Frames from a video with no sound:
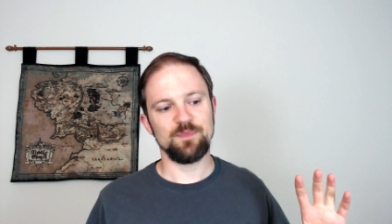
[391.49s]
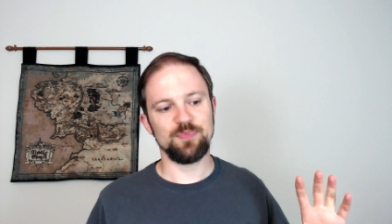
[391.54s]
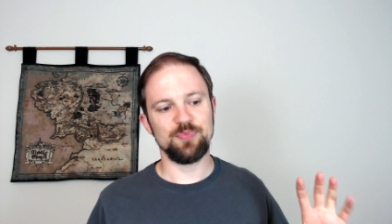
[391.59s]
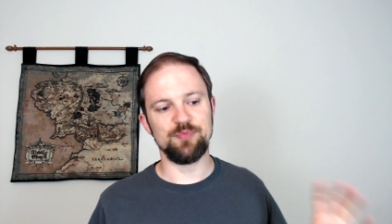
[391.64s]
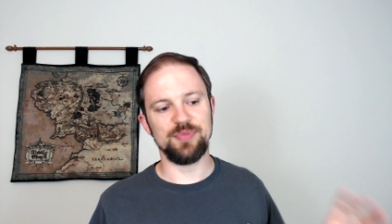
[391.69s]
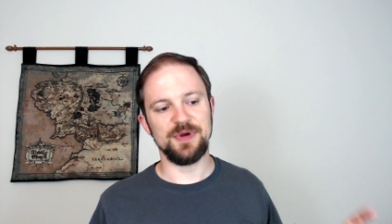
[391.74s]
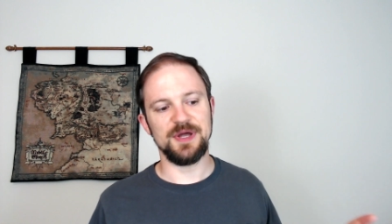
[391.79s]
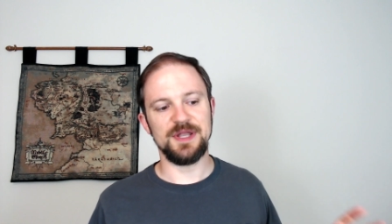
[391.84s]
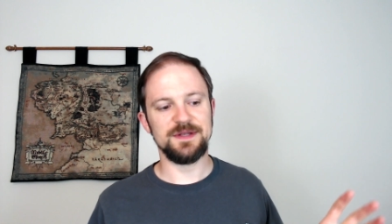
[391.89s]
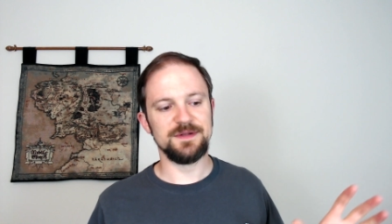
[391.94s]

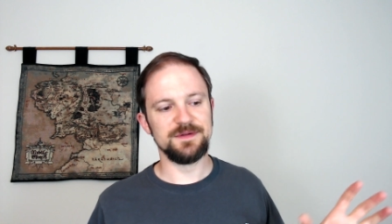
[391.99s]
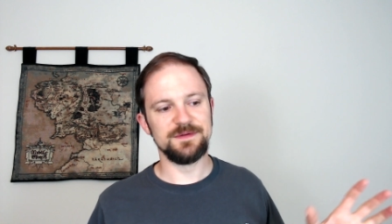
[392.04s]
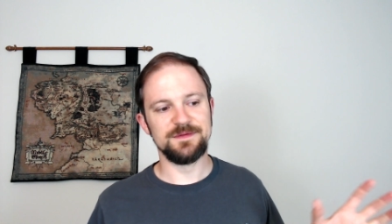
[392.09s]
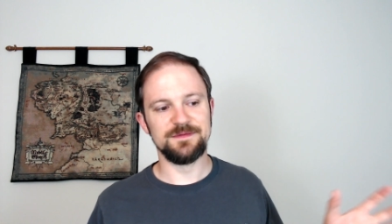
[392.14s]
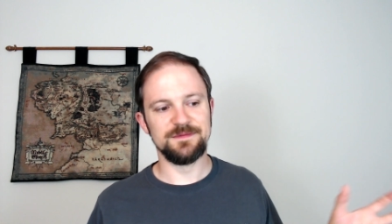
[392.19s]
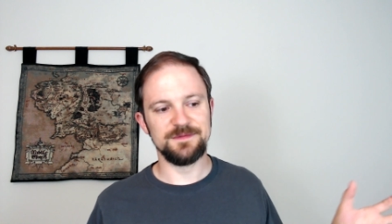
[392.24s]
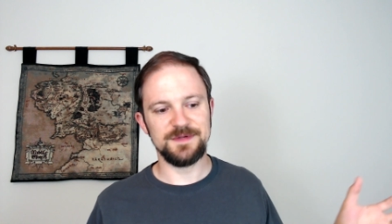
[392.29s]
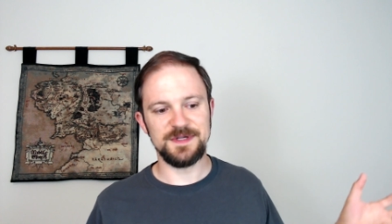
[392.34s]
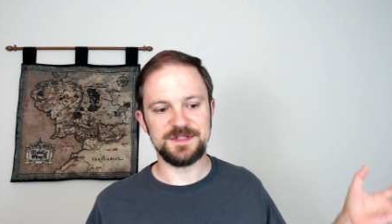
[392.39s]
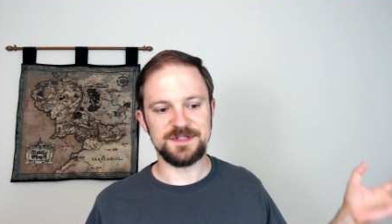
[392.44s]
but
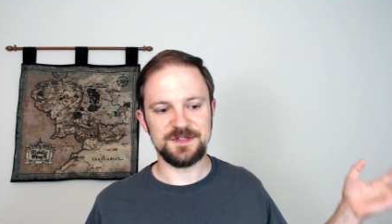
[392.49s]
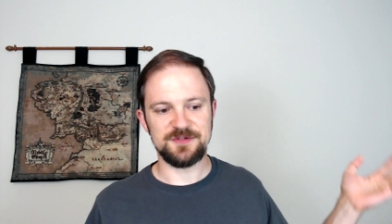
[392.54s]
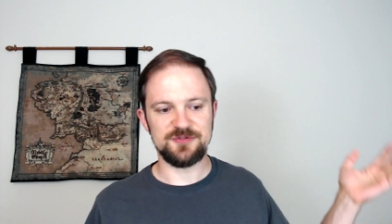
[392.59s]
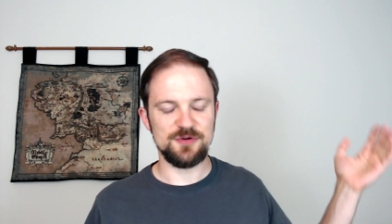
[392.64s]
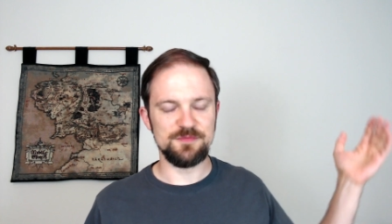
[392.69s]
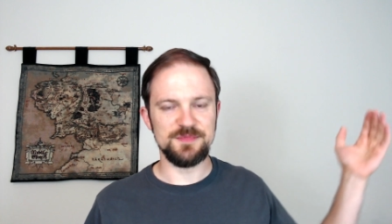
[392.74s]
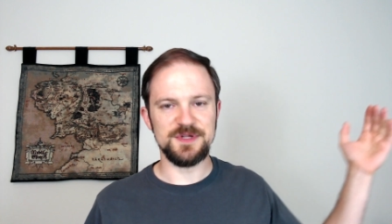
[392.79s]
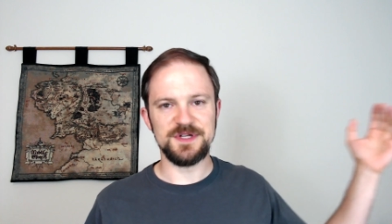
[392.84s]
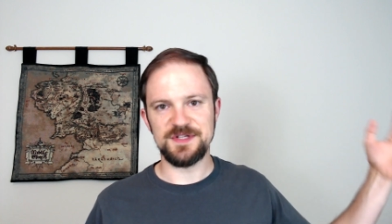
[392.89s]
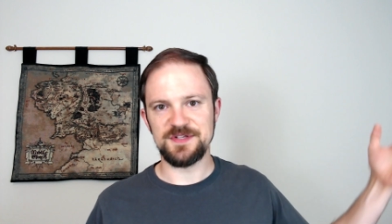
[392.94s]
it's a
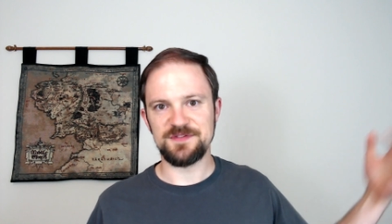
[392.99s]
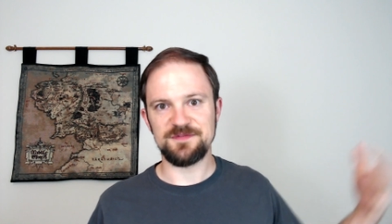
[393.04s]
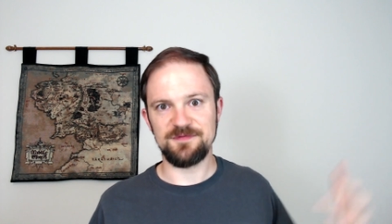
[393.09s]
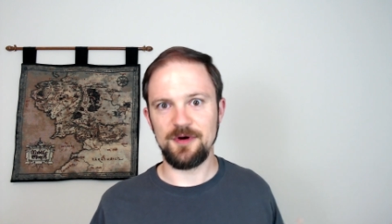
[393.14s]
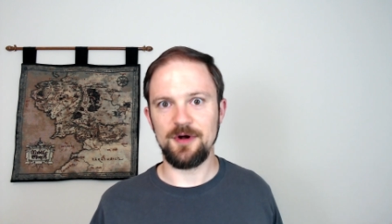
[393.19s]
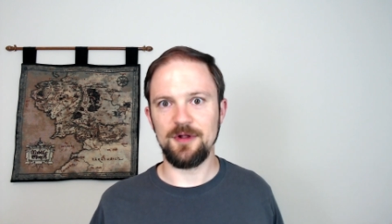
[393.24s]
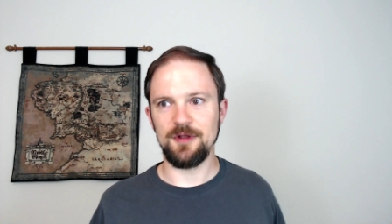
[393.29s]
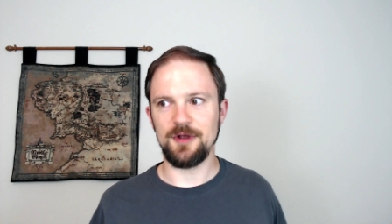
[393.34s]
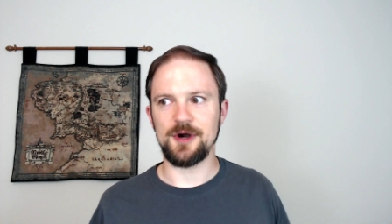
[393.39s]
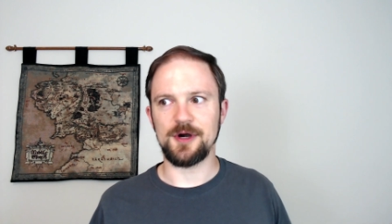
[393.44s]
tremendous
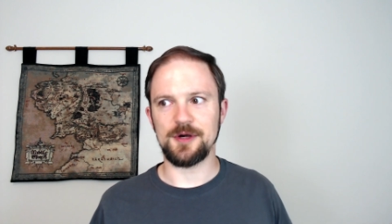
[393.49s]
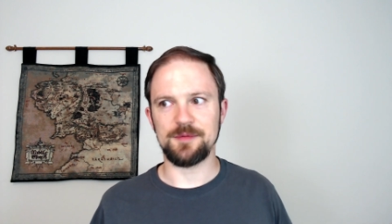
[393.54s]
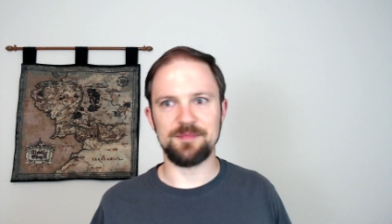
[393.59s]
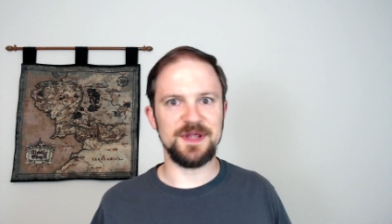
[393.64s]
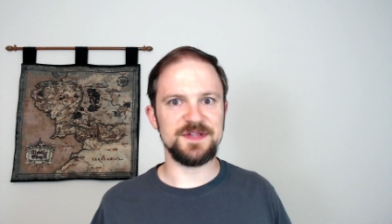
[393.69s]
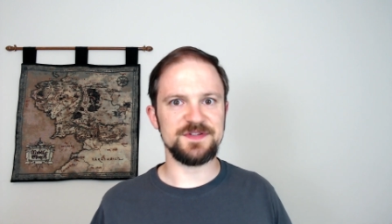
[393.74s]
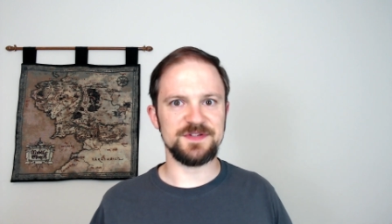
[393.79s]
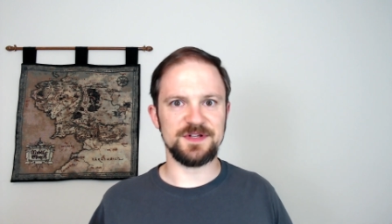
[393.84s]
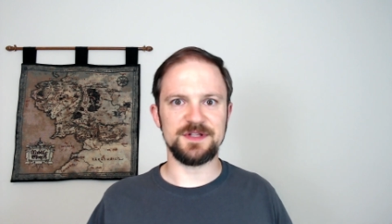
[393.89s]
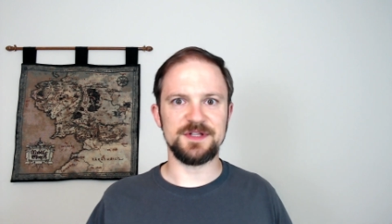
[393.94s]
fall arc,
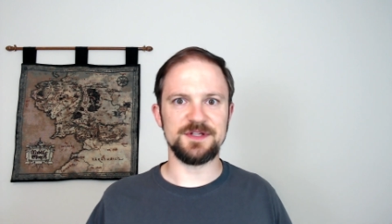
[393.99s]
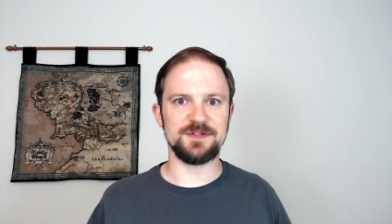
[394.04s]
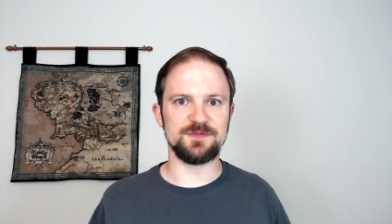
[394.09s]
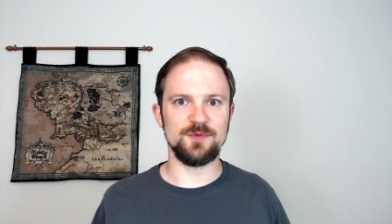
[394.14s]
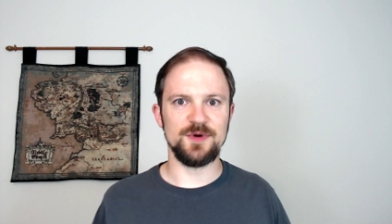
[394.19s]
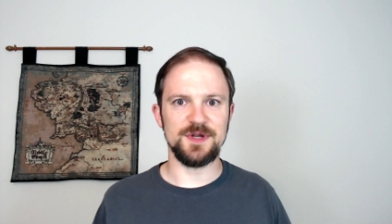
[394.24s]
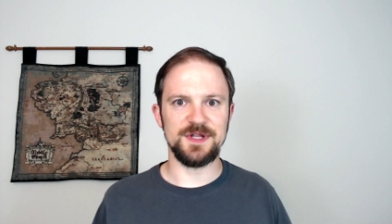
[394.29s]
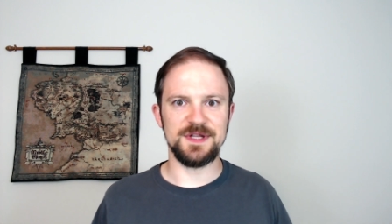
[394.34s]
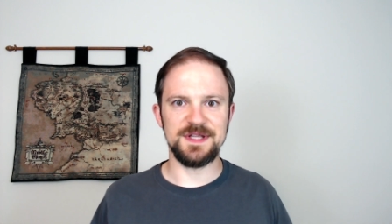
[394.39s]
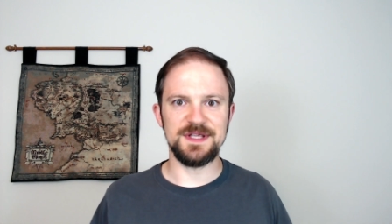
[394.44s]
basically, is
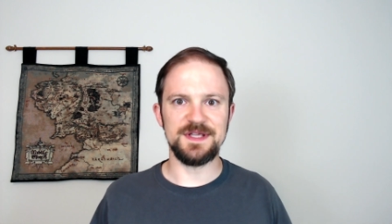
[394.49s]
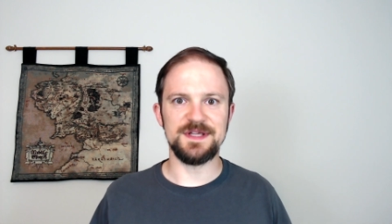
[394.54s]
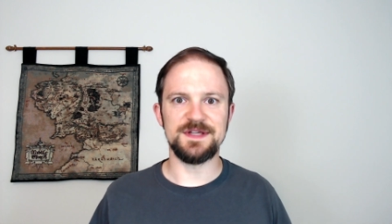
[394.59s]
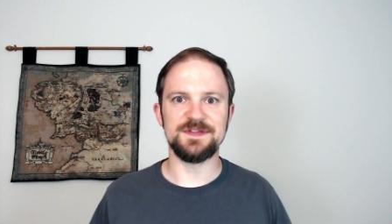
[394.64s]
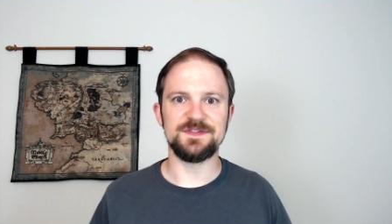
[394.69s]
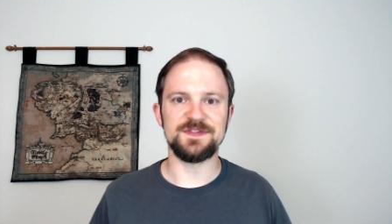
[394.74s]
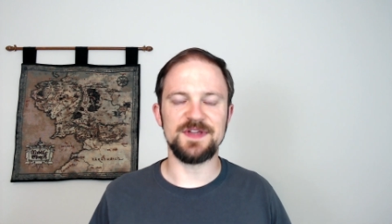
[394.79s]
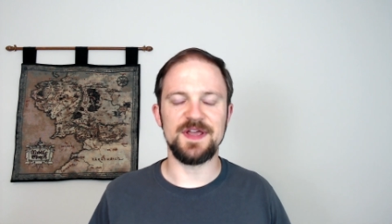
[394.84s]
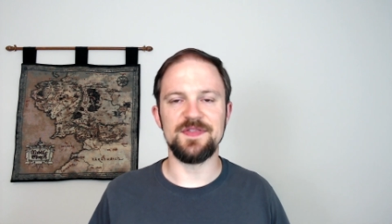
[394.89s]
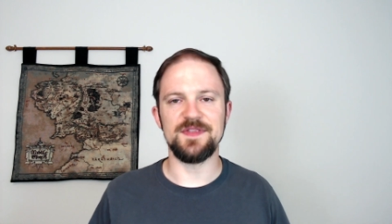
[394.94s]
what it
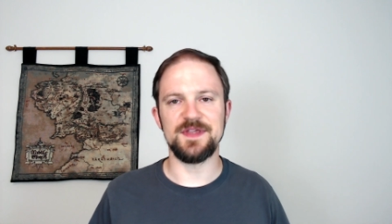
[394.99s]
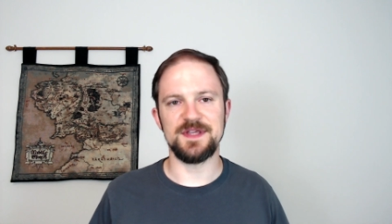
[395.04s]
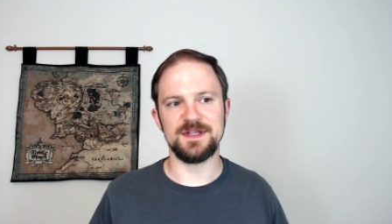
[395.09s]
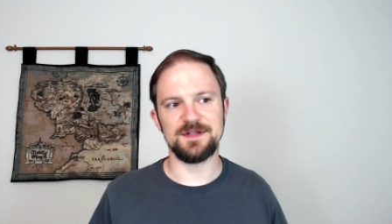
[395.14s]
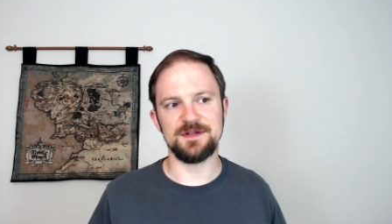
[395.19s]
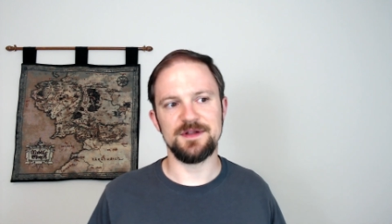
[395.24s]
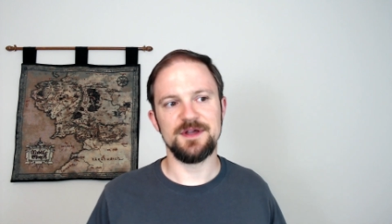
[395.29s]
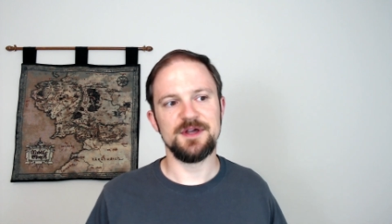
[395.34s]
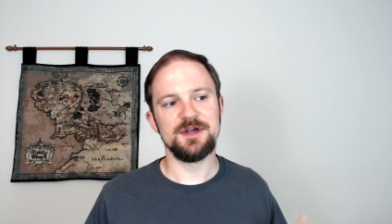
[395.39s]
is. And then,